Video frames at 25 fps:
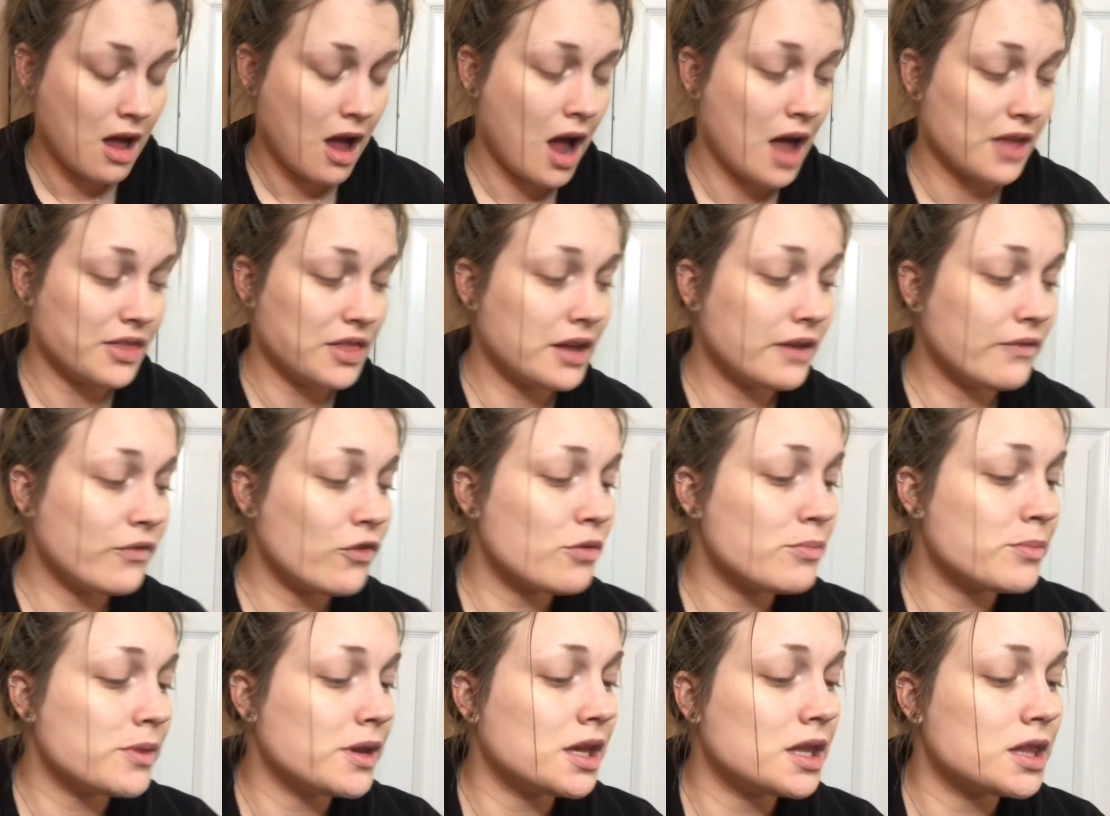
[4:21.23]
I think
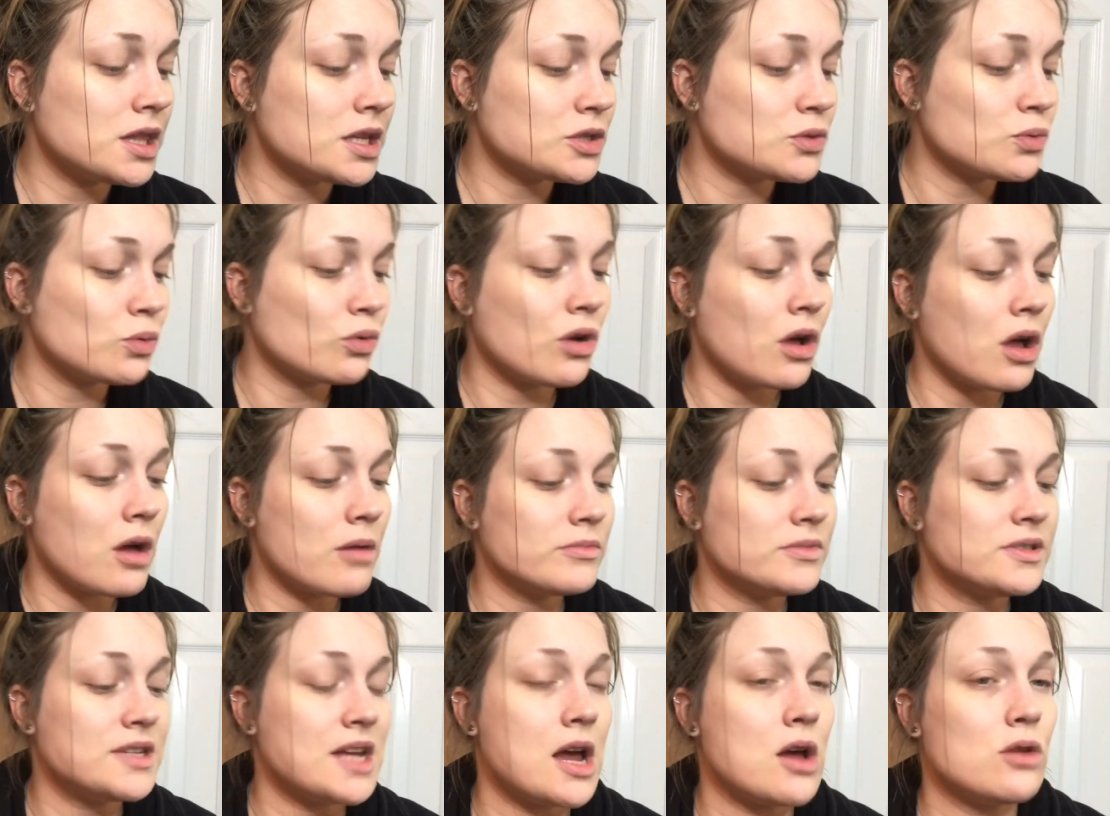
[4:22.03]
for me, this will
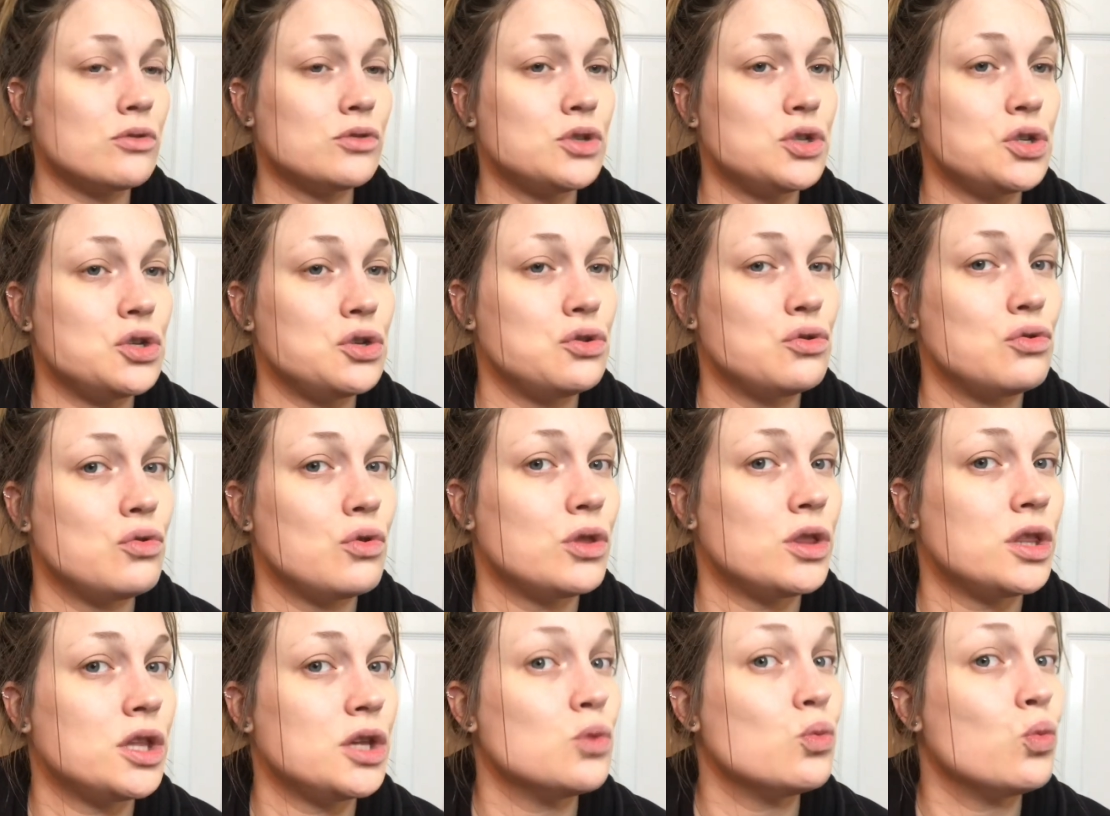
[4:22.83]
come down
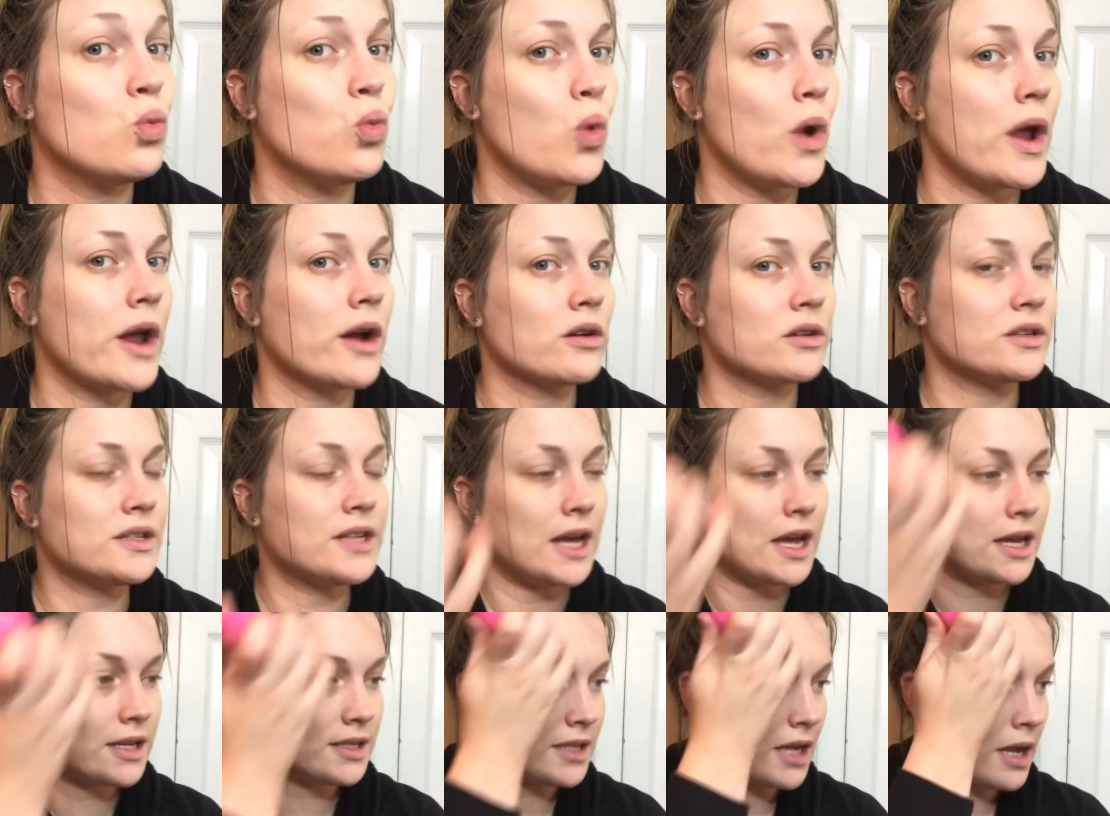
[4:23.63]
to the wear
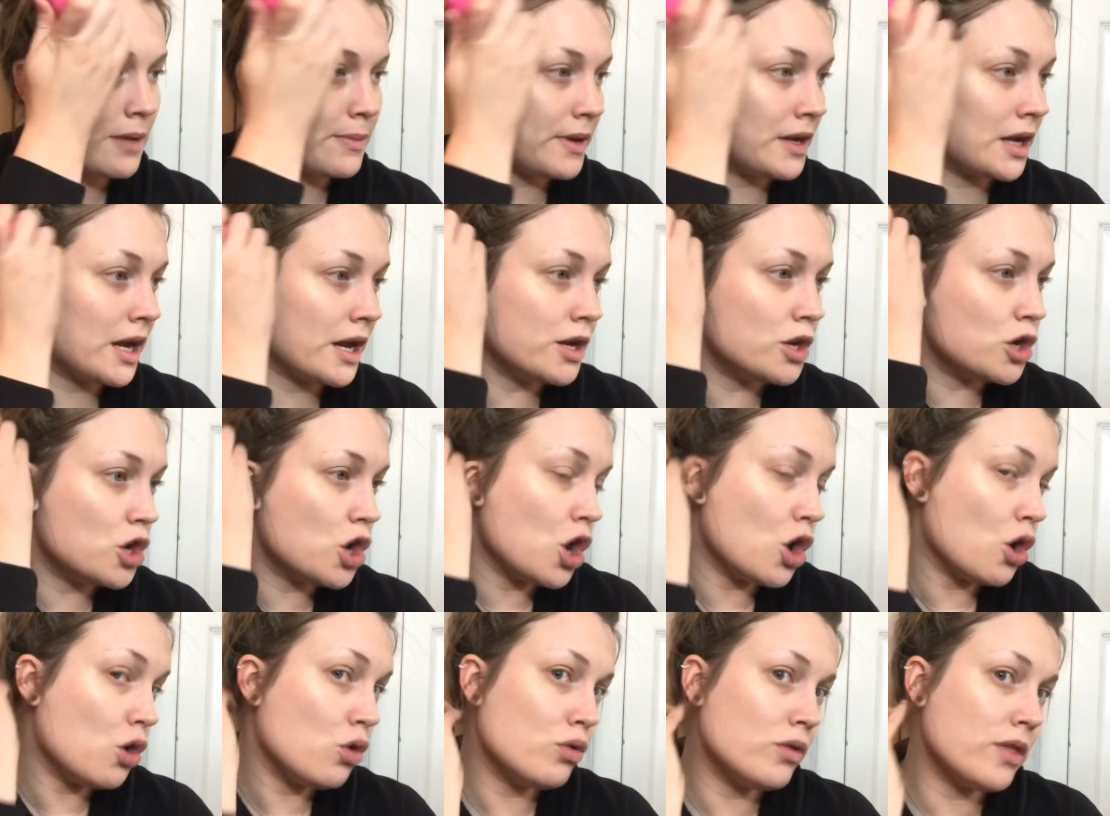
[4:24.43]
test. I mean, I
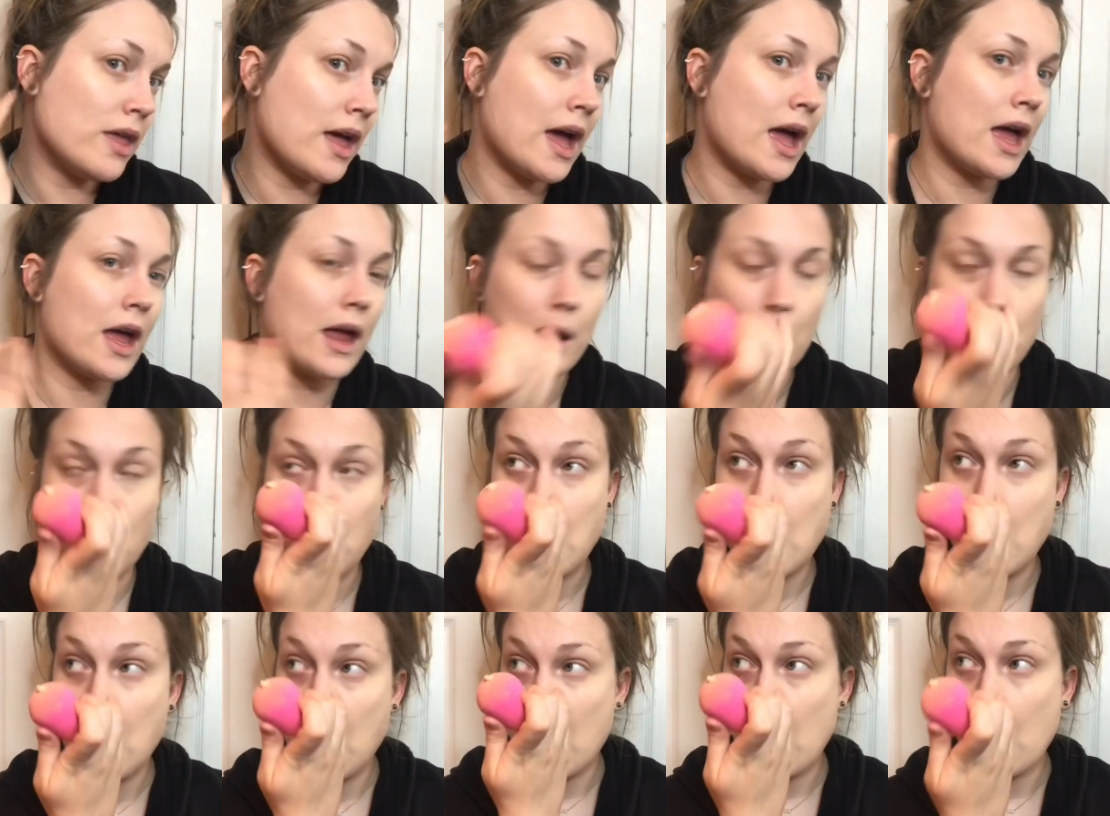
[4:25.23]
know that,
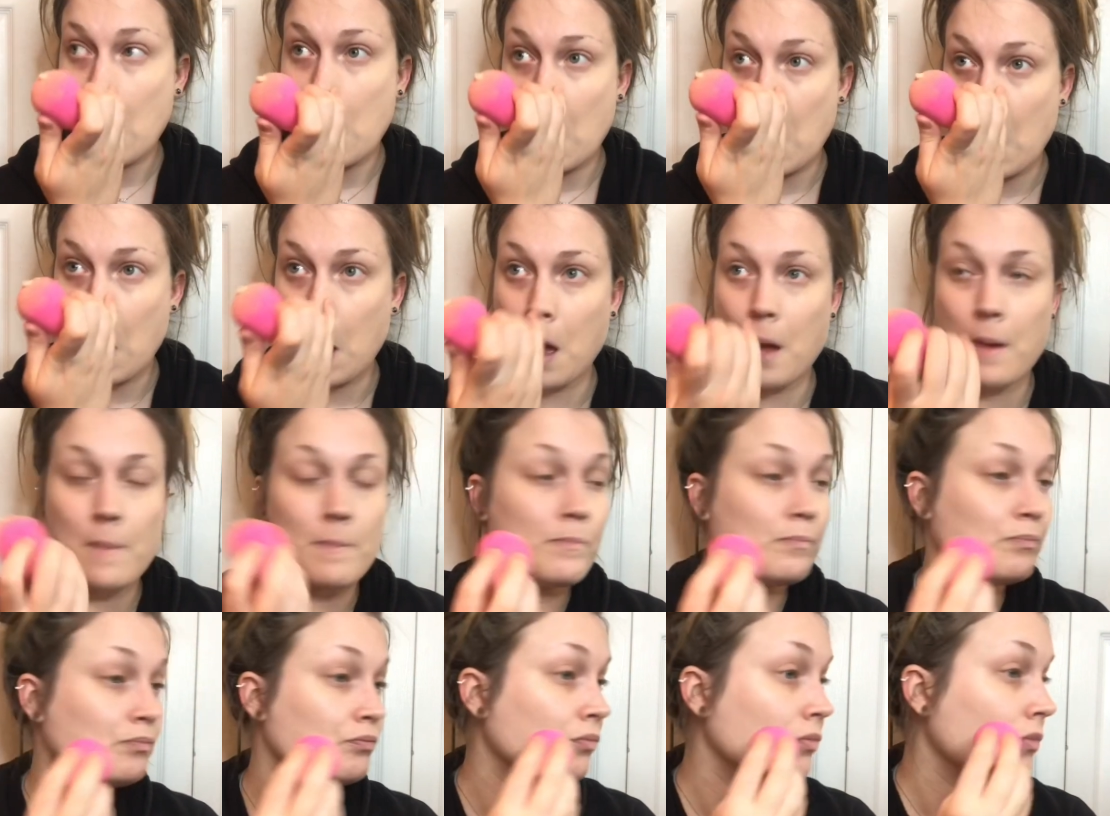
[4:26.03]

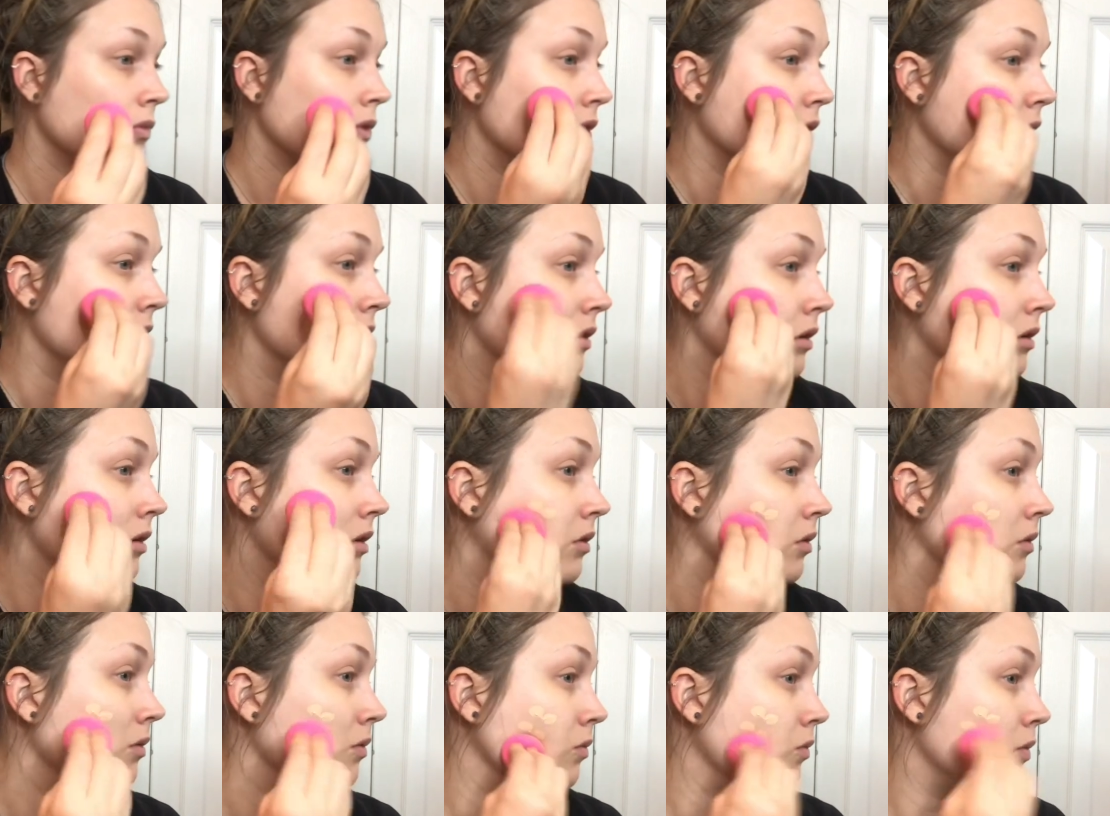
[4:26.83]

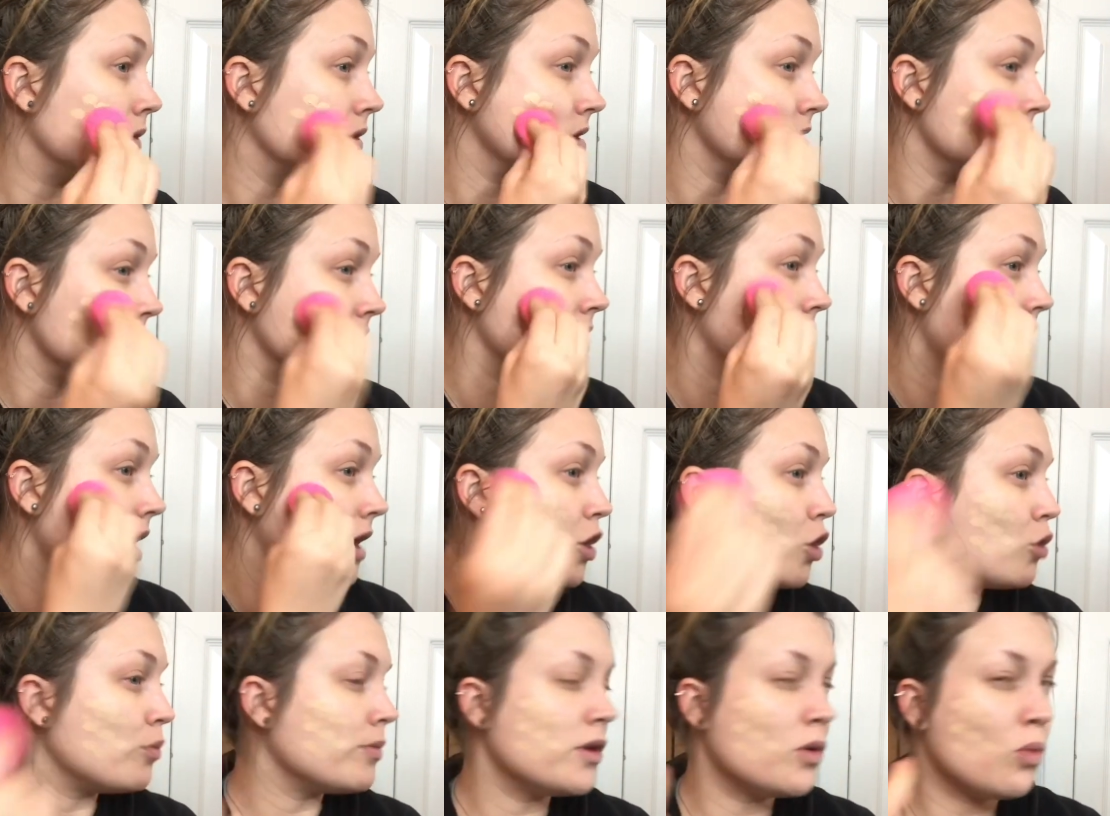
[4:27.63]
what is it,
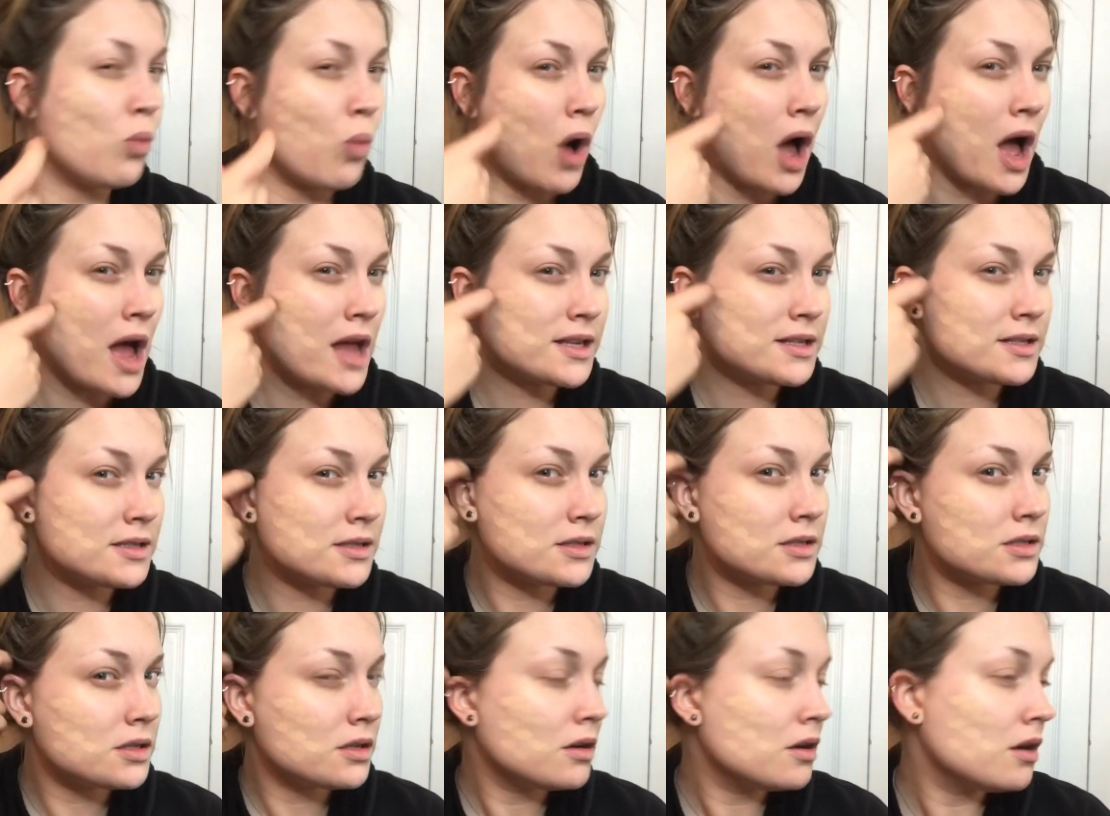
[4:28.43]
Naomi Watts?